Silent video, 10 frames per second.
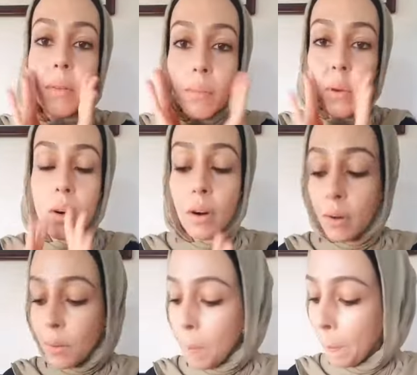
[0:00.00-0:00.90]
pro.
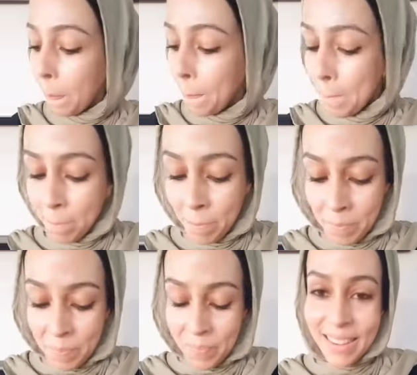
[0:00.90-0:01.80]

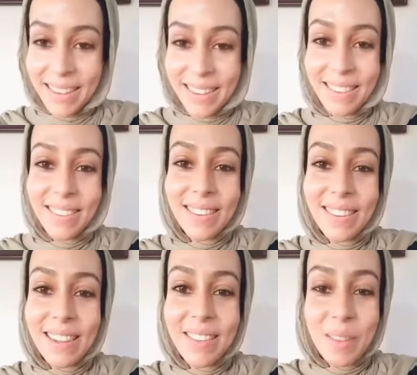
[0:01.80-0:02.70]
So
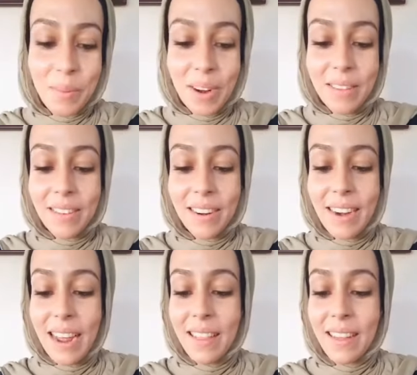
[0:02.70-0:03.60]
that's the bronzer,
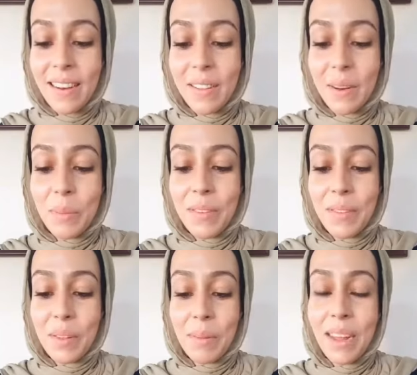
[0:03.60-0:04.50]
and then a little bit of the
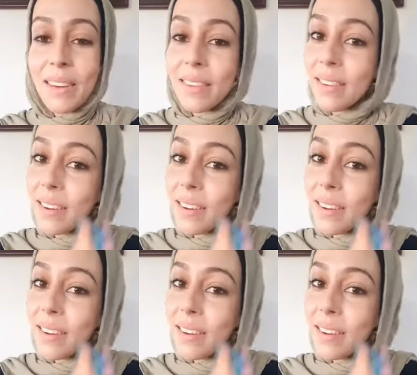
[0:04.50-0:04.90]
blush.